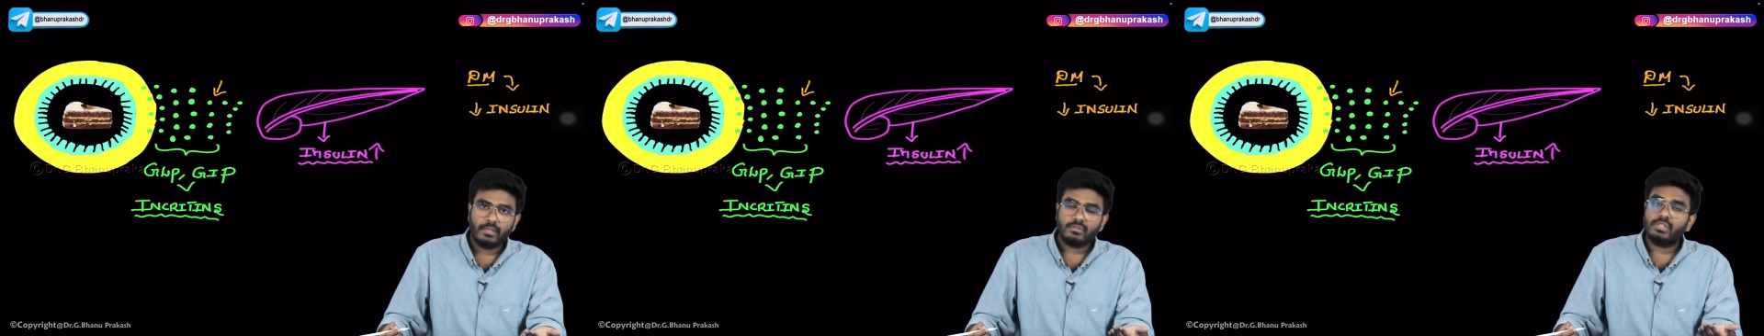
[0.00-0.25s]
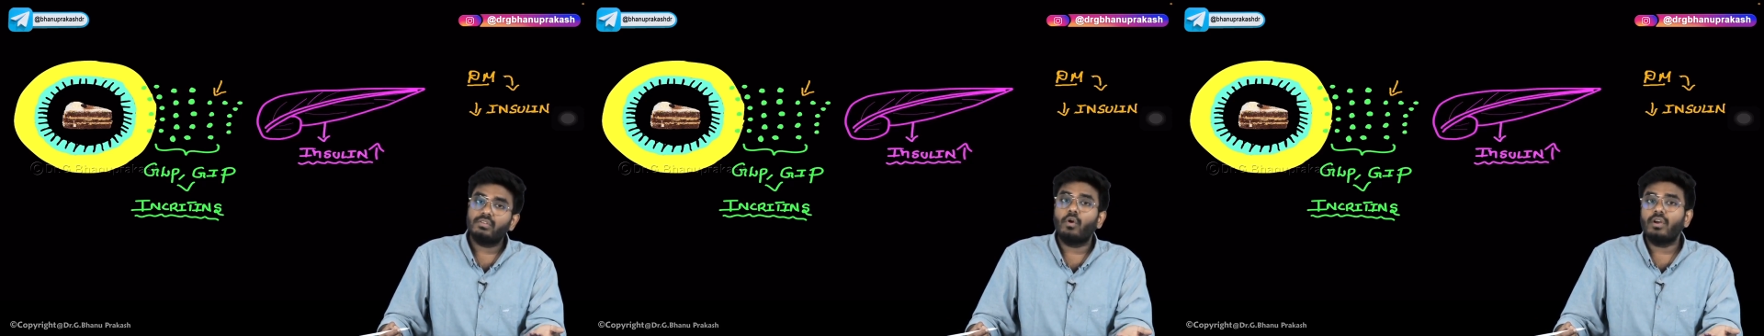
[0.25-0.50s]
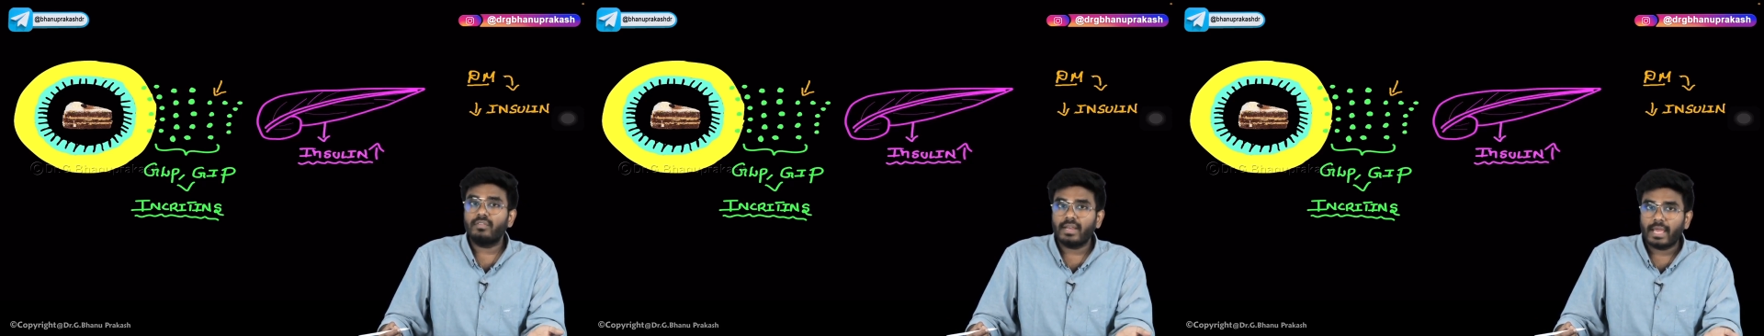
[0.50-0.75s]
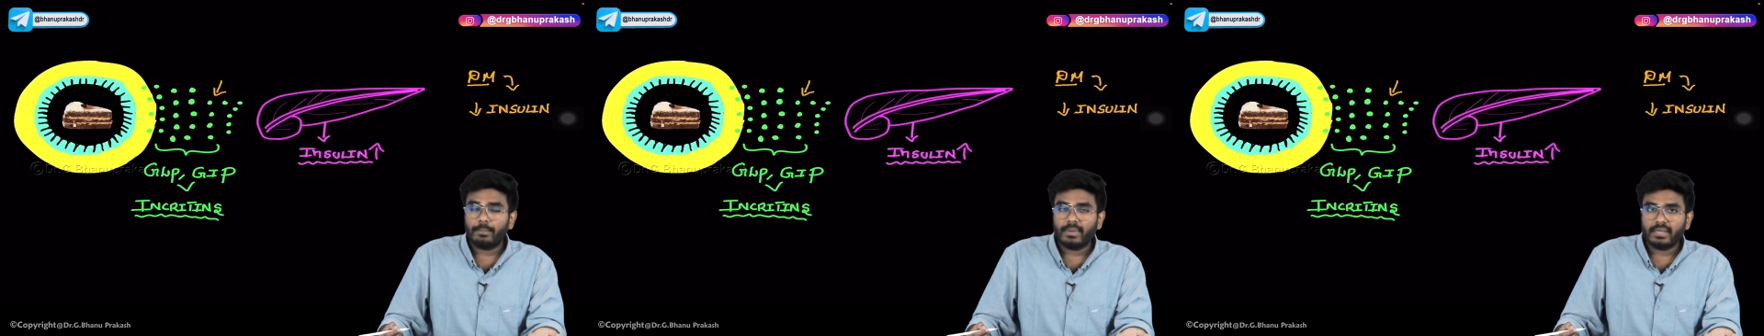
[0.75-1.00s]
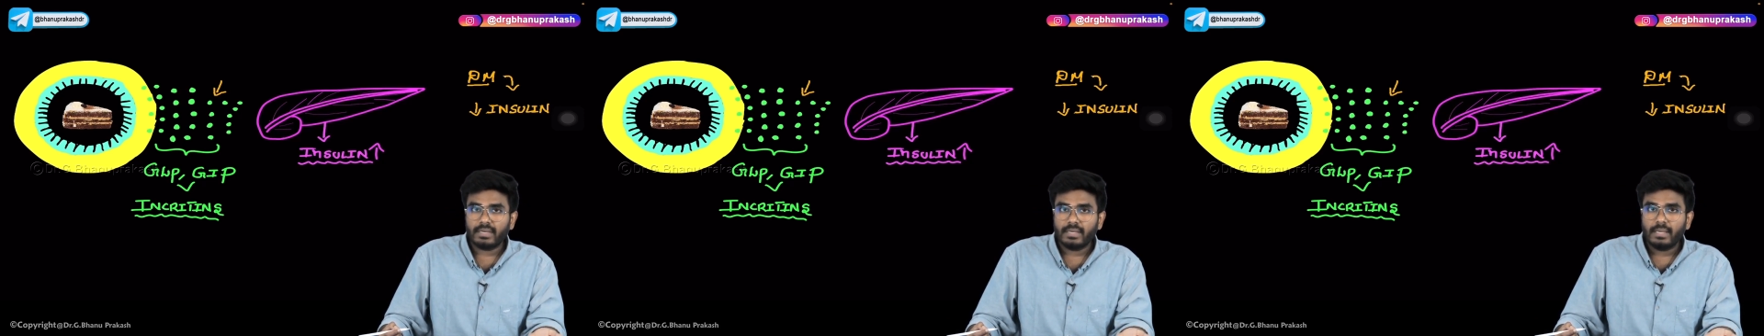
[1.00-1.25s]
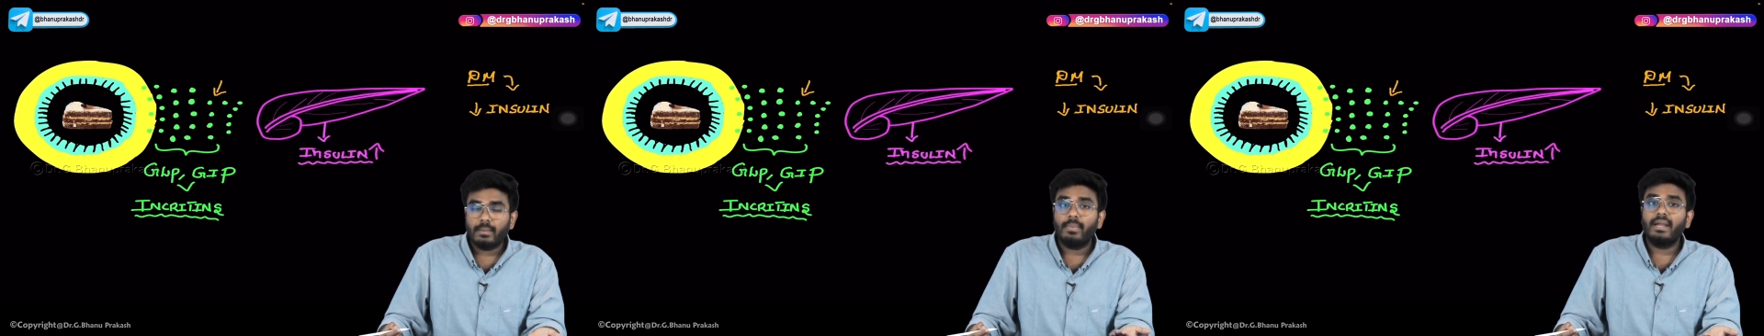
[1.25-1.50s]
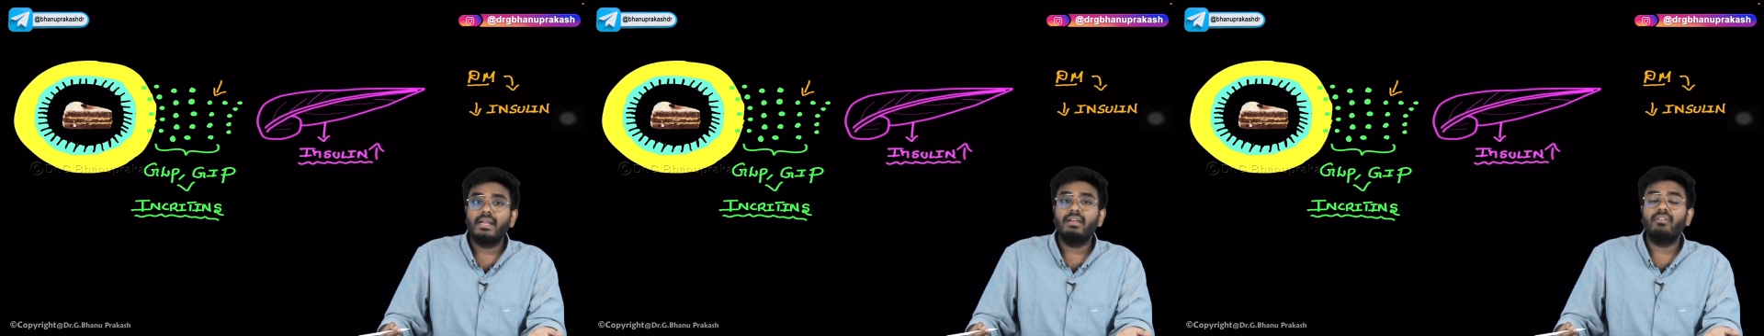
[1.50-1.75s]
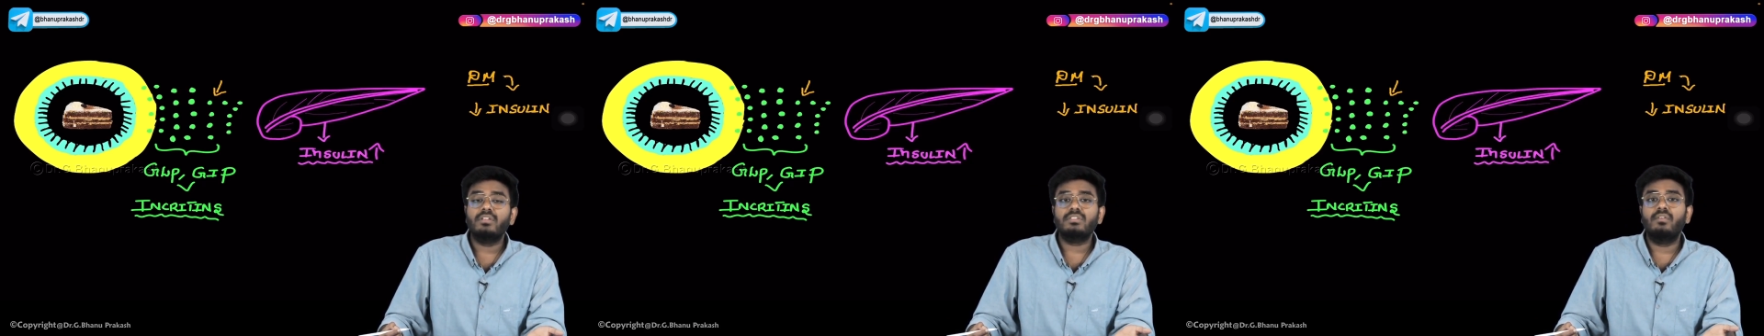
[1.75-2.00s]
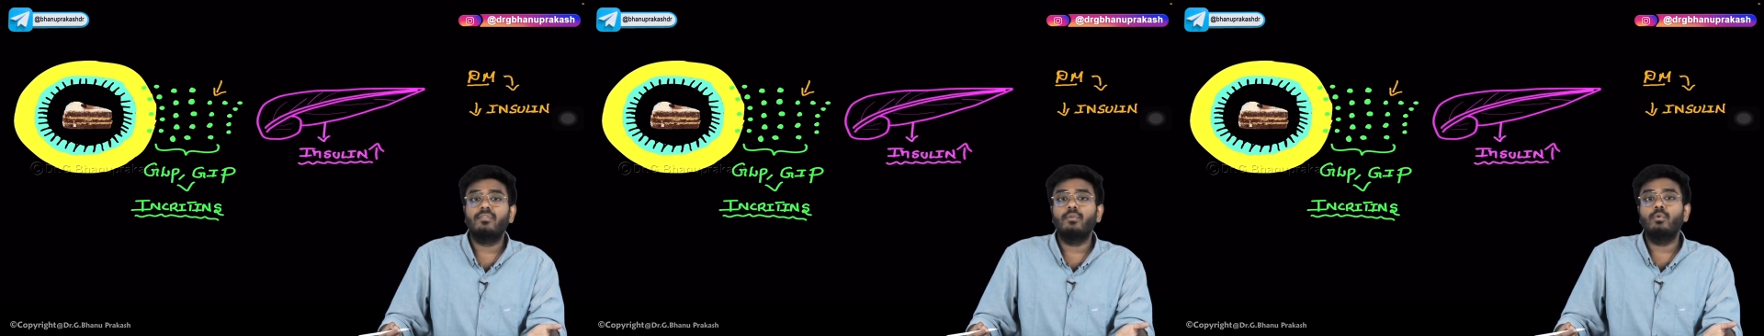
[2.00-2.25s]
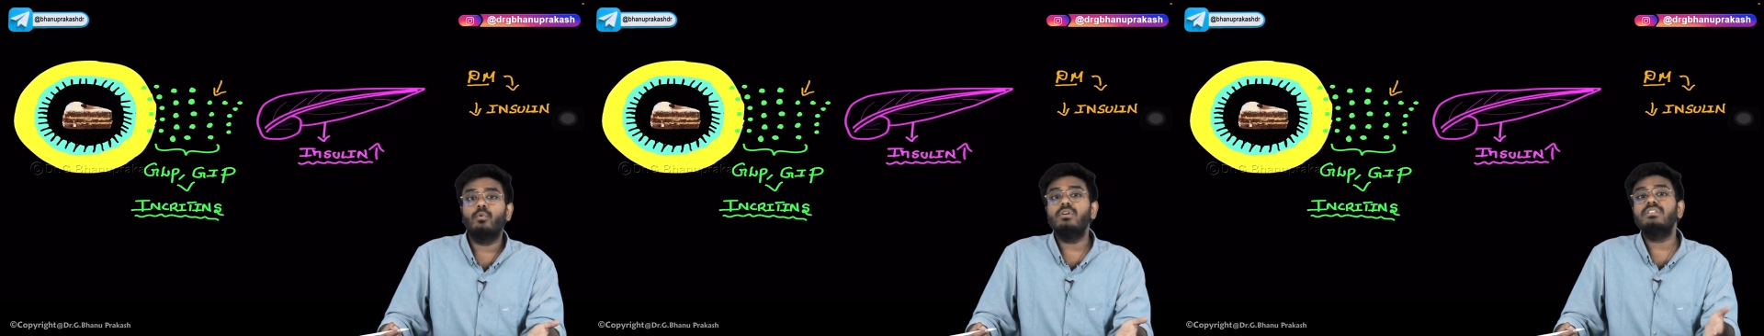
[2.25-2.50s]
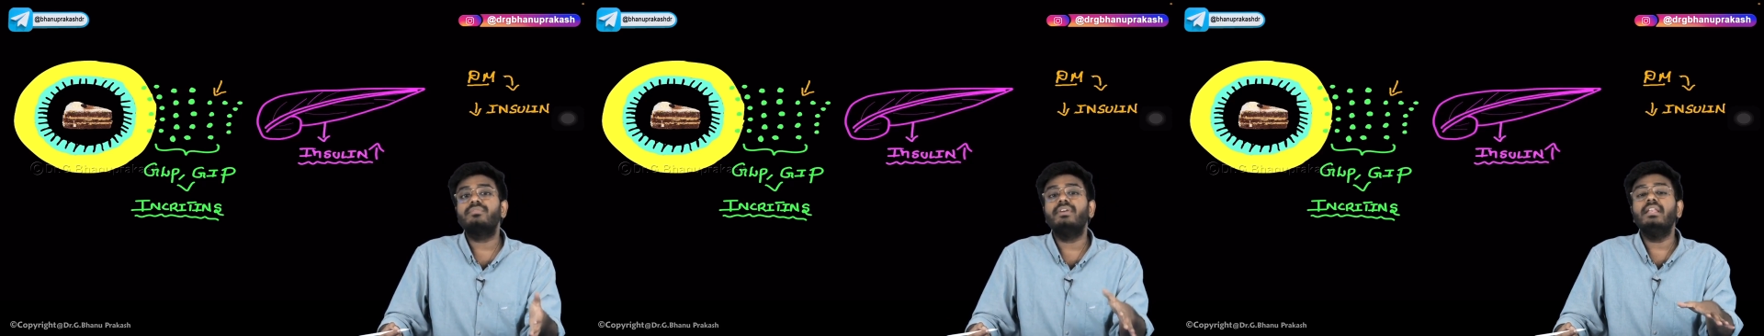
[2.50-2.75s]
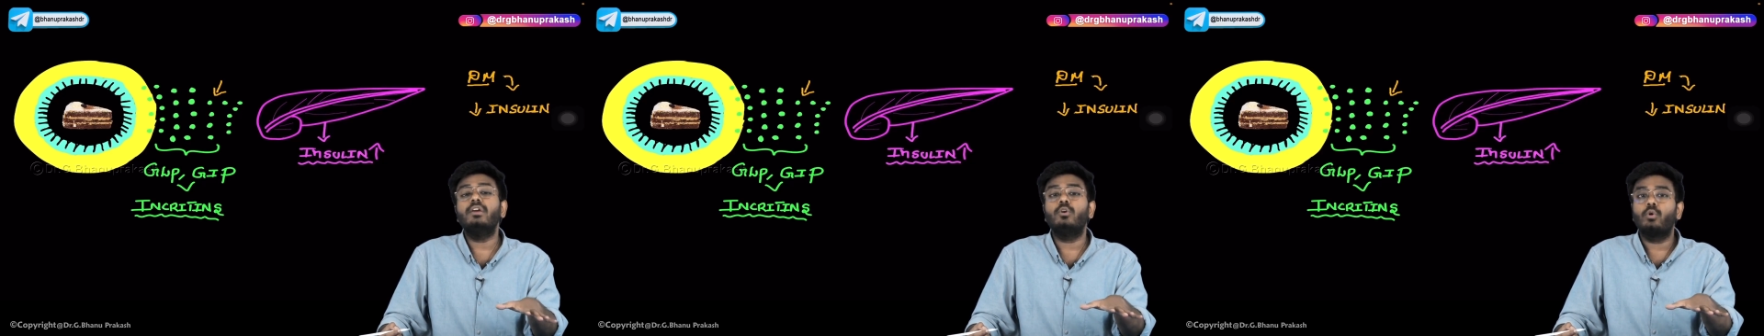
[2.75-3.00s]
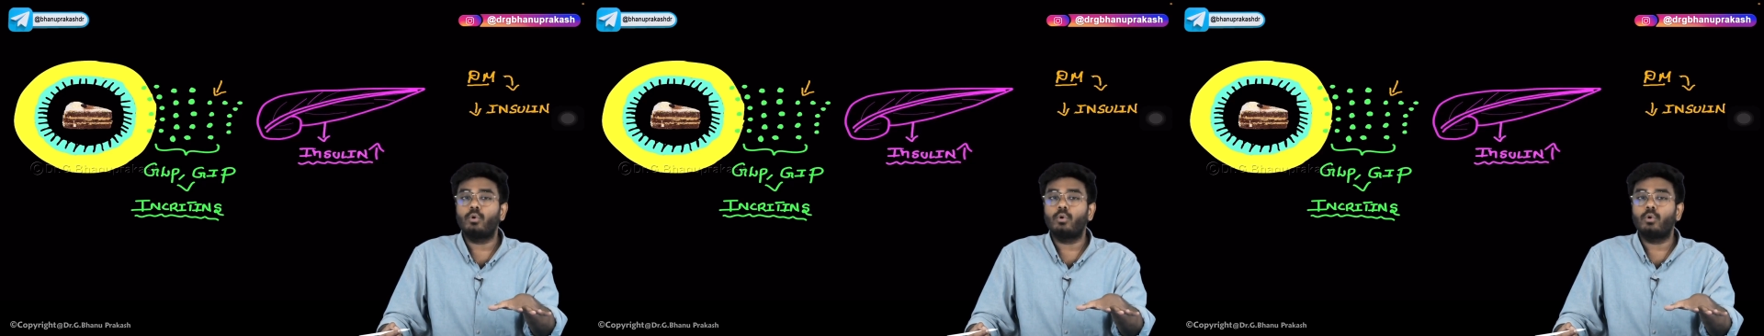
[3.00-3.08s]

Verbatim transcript: So that what will happen? blood levels of glucose will